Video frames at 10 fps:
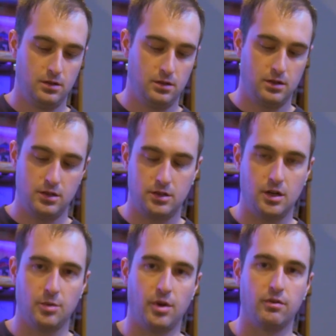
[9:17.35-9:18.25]
This is
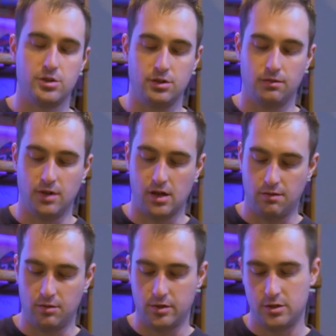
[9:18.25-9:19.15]
here by virtue of not
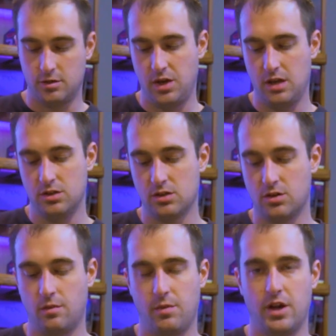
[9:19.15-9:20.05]
having much space. It's
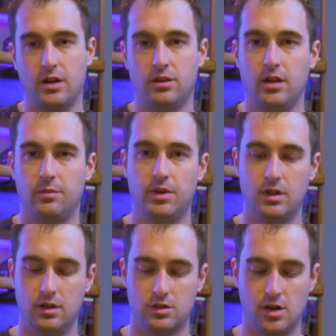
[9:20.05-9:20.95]
called a
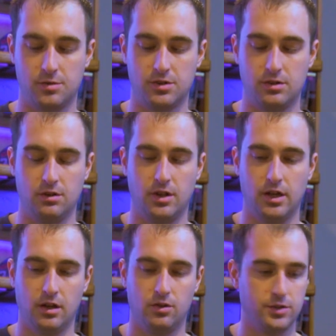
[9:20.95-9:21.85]
MyClip. It straps onto your
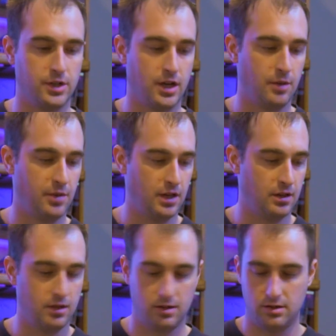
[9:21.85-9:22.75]
leg and holds an
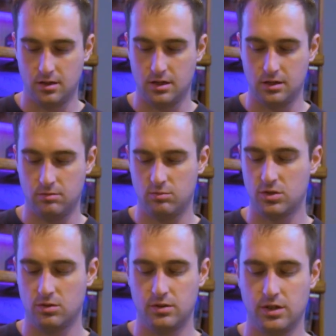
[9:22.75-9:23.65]
iPad. I
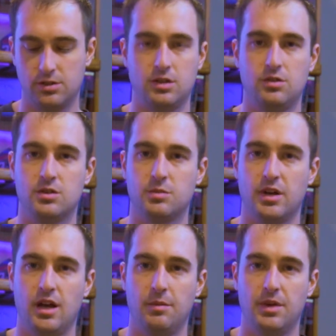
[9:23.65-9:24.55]
don't actually use my
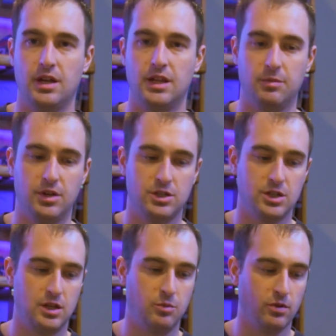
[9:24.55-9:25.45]
iPad that much
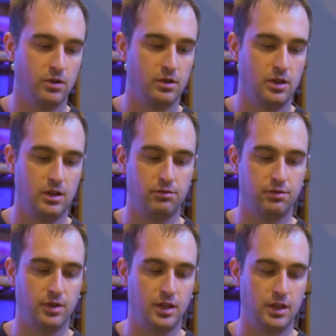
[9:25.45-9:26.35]
anymore in
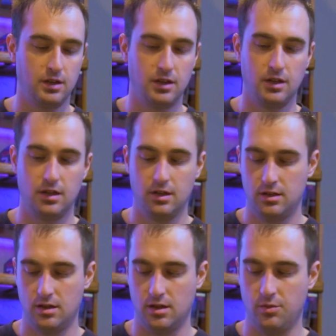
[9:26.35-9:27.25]
flight.
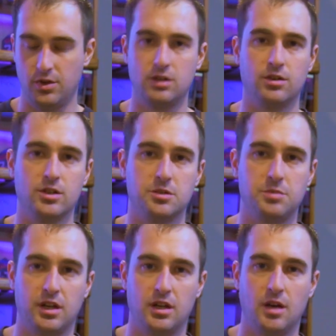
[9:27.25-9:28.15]
When I do, I just
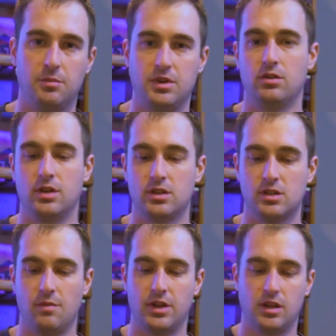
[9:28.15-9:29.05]
pick it up and look at
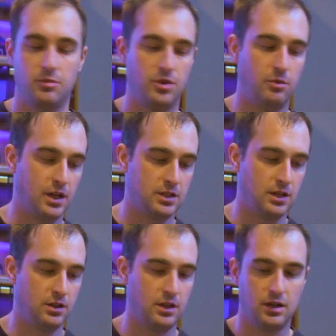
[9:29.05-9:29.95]
something, then put it back
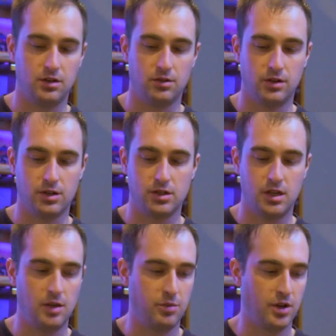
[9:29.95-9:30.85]
down again. I don't actually
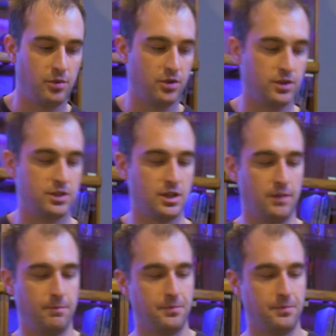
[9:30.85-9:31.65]
keep it up all the time.